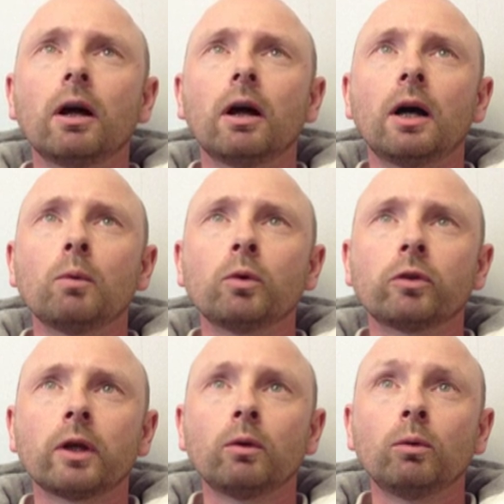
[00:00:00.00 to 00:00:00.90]
I was
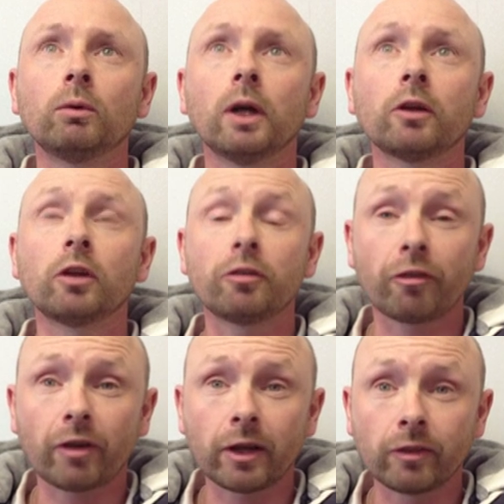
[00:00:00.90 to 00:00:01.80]
down, I stayed for
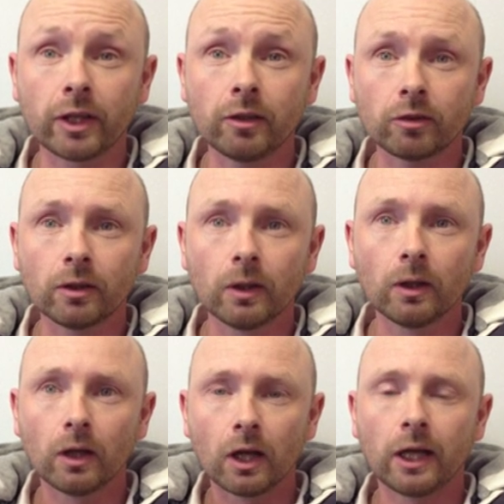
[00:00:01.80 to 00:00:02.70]
5 days.
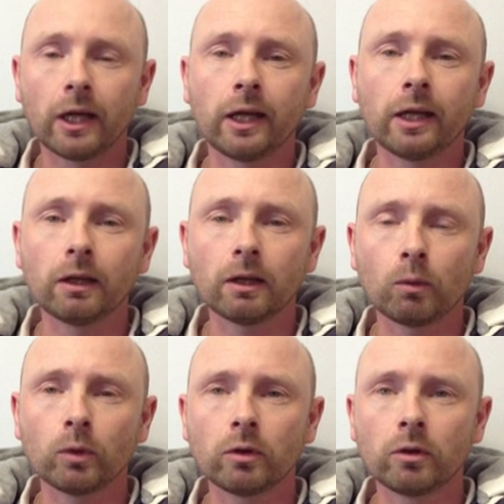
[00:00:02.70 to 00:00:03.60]
I
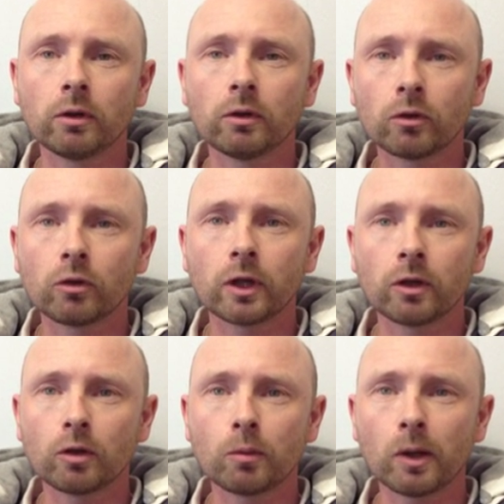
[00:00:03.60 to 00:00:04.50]
wanted to try and
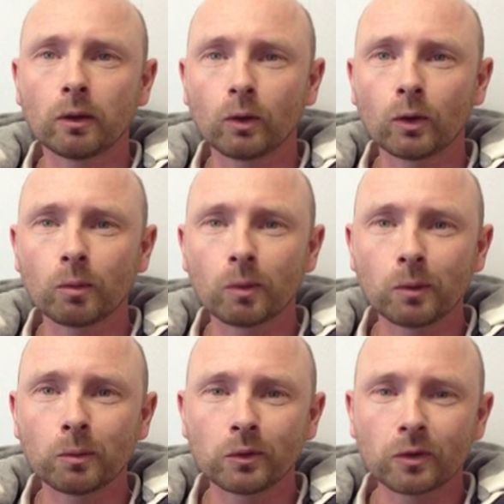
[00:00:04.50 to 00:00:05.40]
stay a bit longer, but
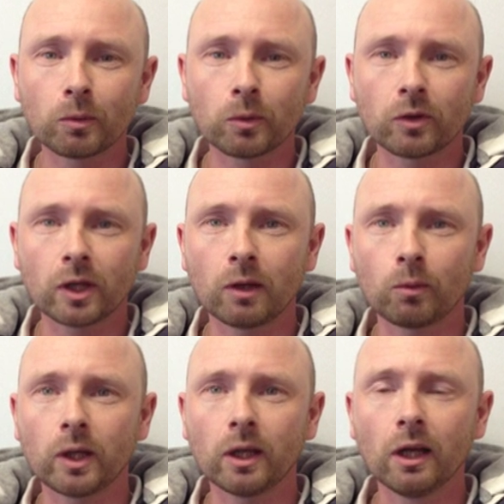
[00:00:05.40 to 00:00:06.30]
I was sent
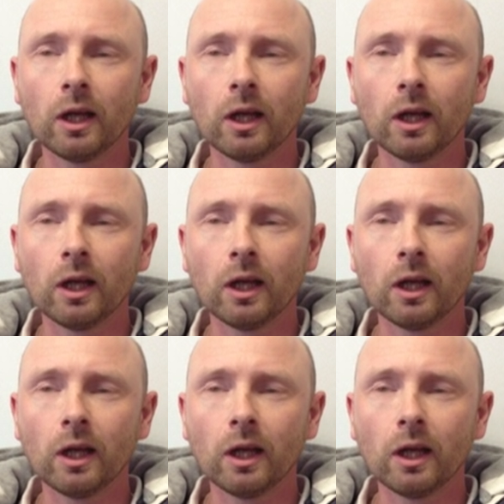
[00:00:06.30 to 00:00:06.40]
away.